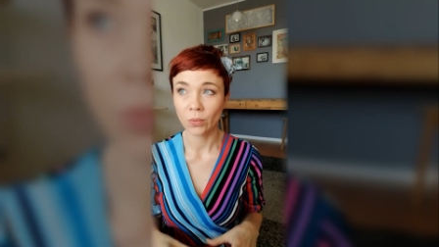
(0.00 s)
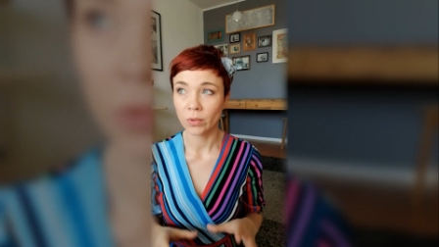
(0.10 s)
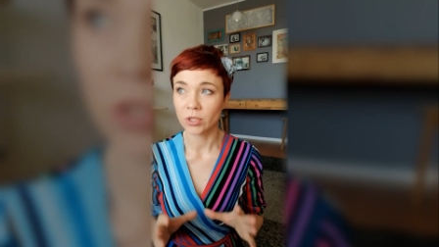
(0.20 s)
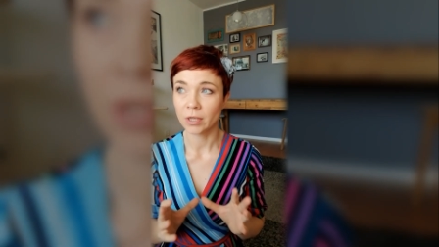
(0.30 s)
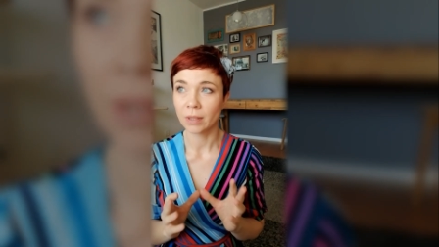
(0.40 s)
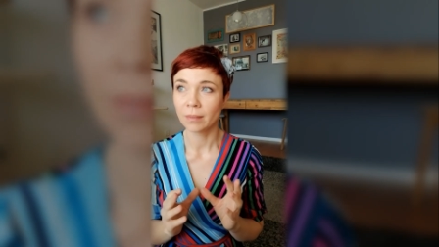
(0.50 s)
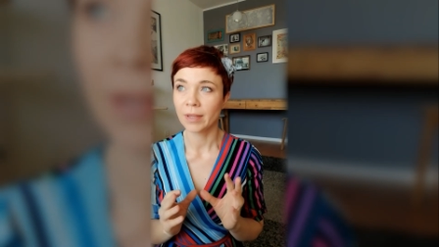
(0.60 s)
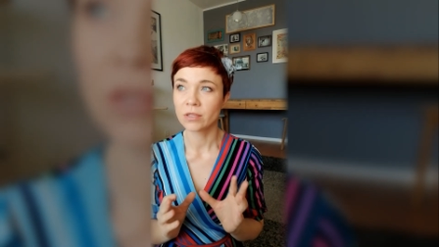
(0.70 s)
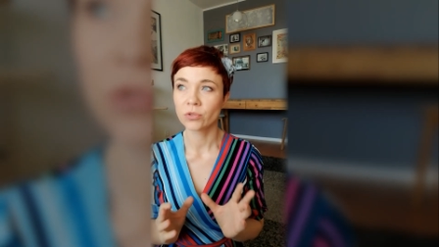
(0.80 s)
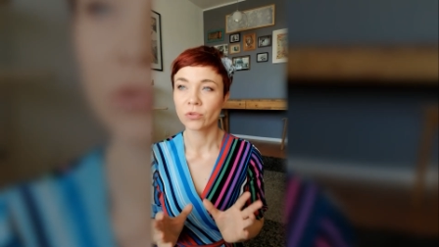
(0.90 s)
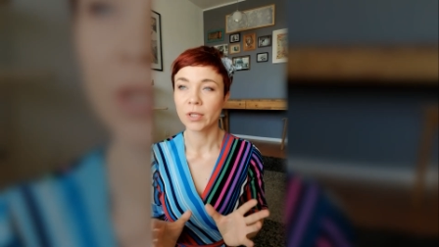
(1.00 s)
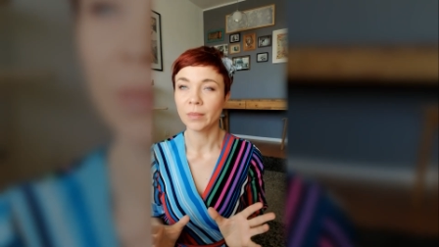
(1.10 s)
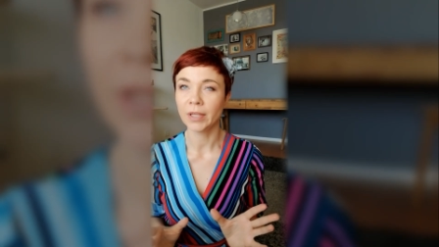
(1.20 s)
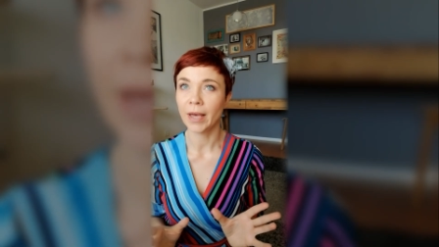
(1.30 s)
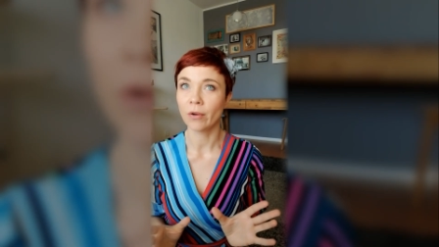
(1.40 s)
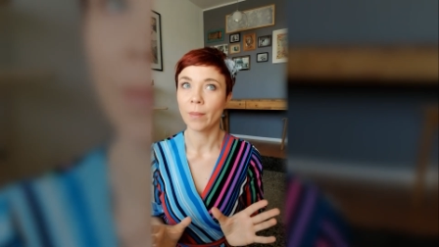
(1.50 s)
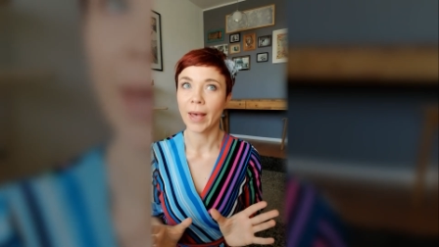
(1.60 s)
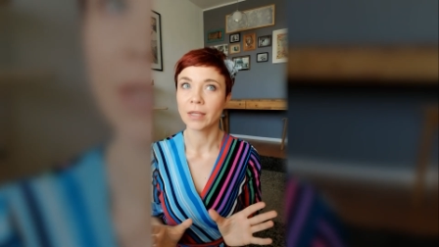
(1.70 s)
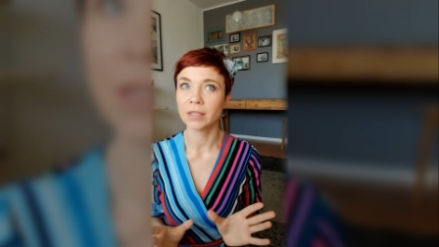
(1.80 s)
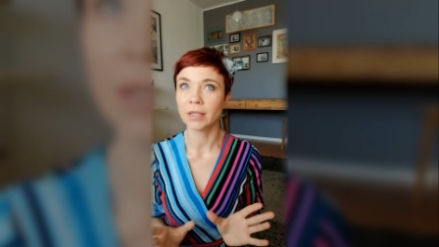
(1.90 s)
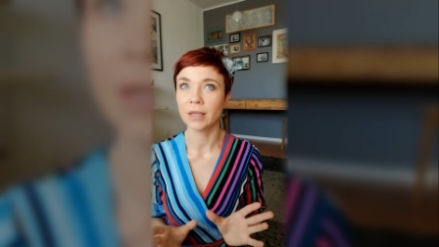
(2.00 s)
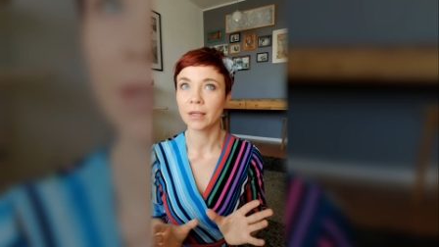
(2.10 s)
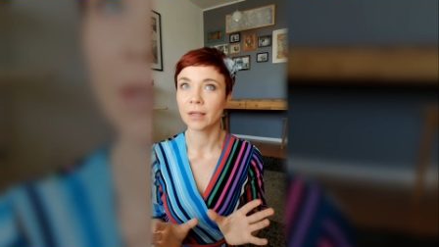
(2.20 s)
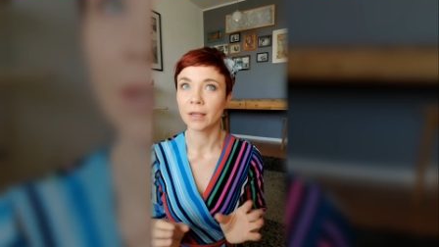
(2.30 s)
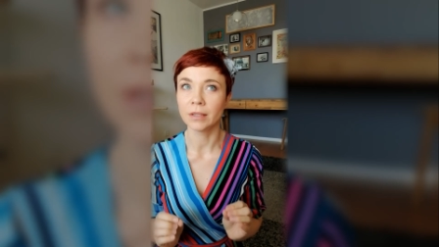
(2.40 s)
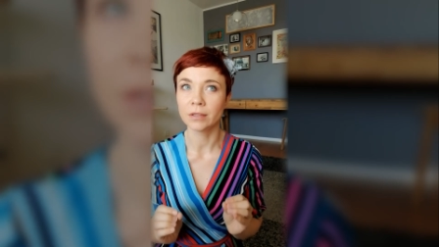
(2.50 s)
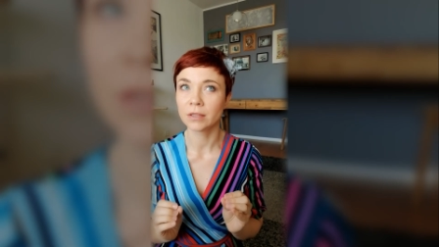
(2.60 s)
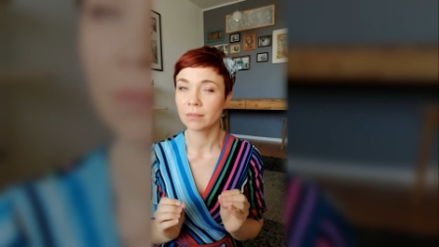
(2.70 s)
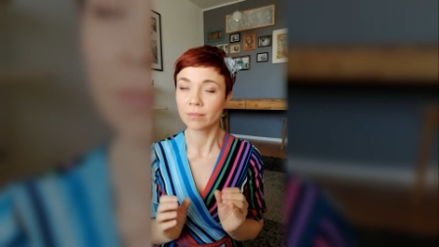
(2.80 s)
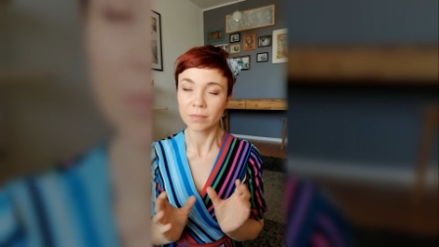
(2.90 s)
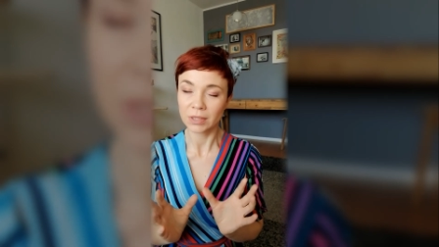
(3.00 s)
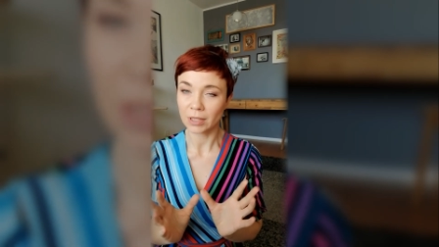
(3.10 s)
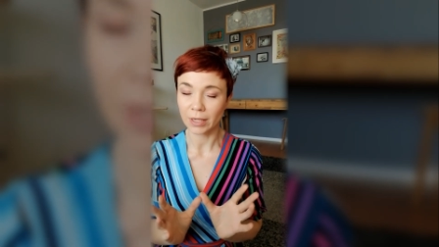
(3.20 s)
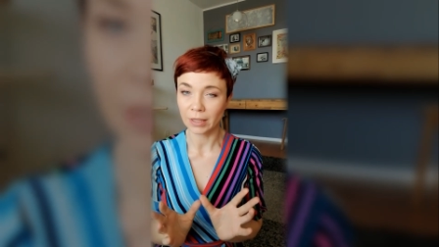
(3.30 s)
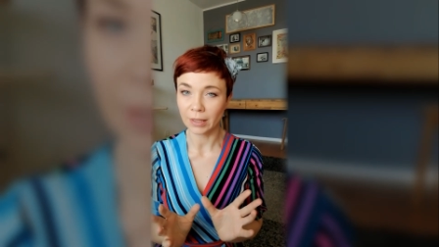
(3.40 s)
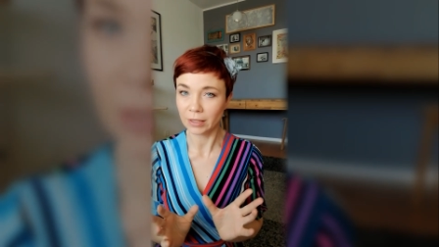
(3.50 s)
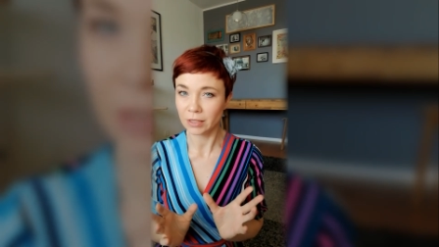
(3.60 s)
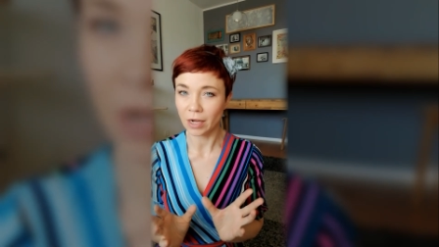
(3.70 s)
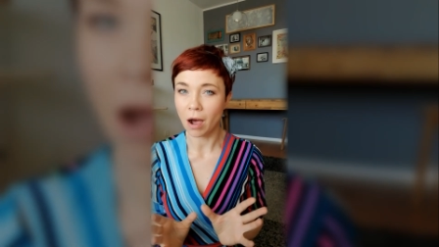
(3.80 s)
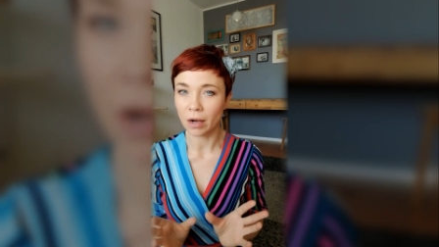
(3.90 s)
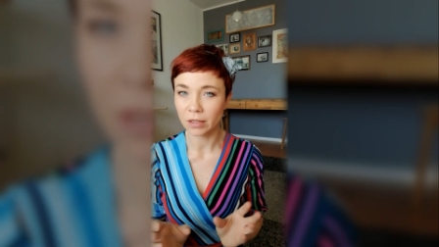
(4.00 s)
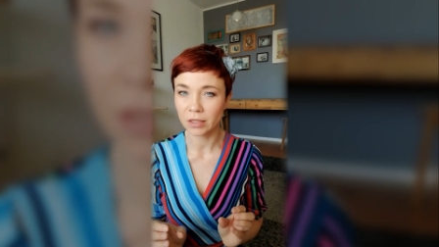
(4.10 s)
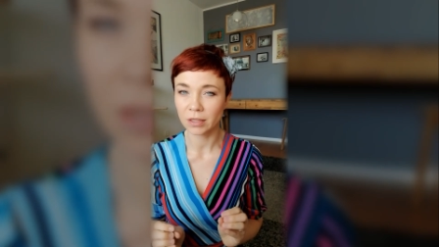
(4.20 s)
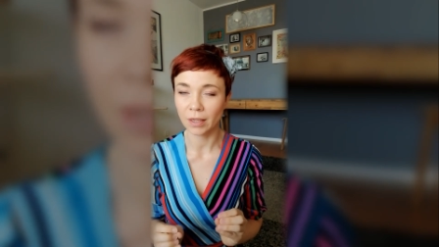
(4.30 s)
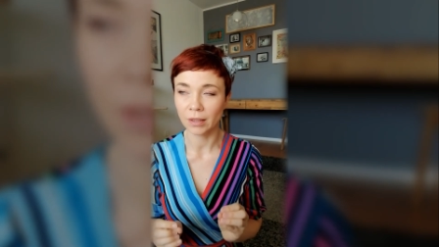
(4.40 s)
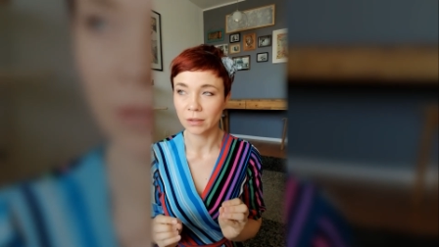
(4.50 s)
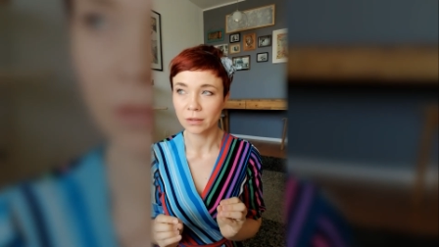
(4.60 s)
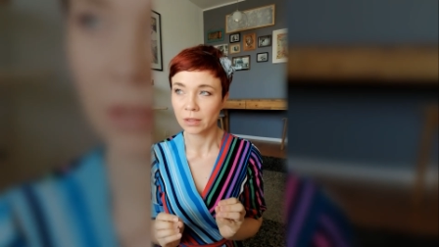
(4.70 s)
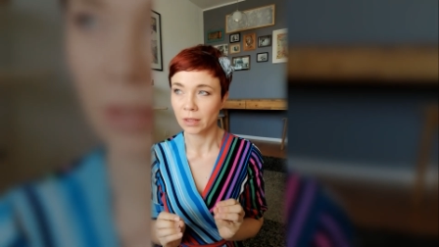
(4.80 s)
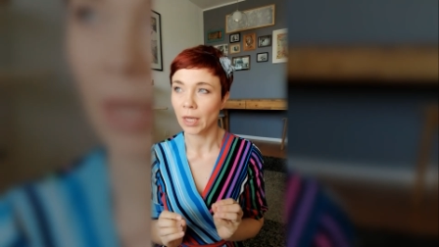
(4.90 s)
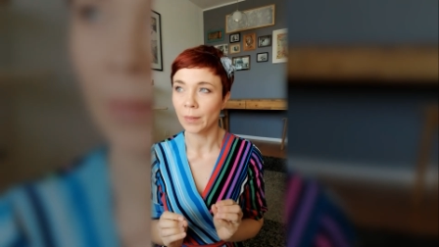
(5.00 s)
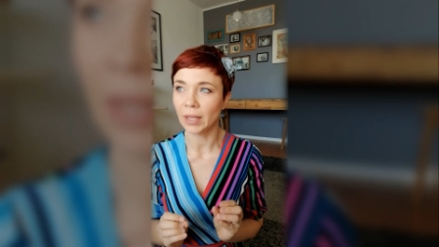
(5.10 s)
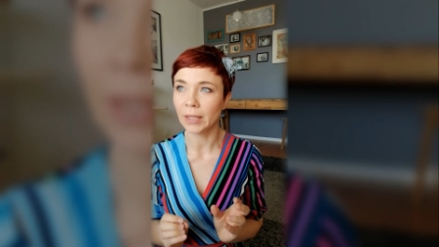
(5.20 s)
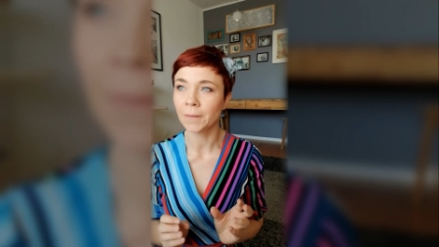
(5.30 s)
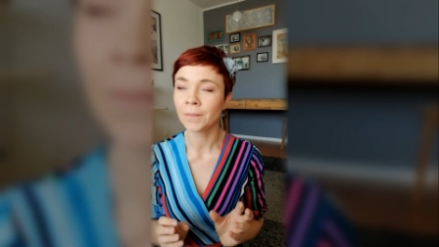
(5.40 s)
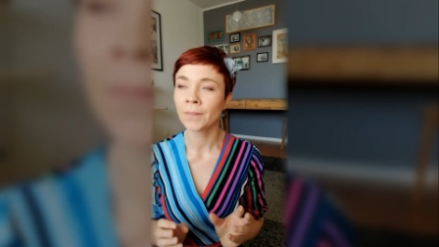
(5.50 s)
which are extremely aromatic and slightly tart and yummy.